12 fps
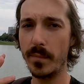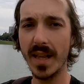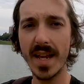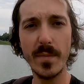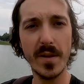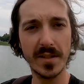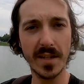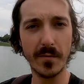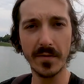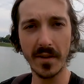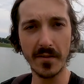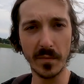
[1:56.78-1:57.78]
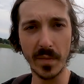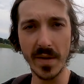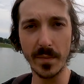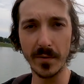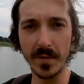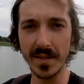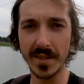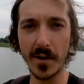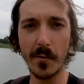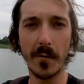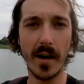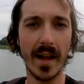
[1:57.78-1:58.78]
play music with other people, and
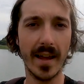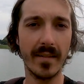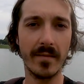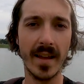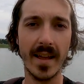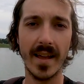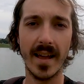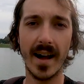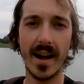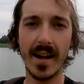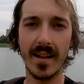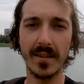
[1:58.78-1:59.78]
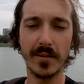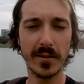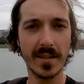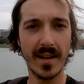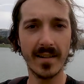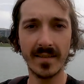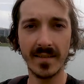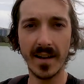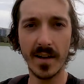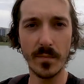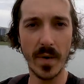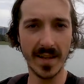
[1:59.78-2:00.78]
so I looked on
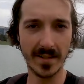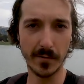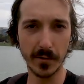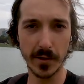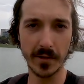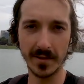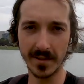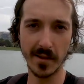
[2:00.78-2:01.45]
Bazoš. The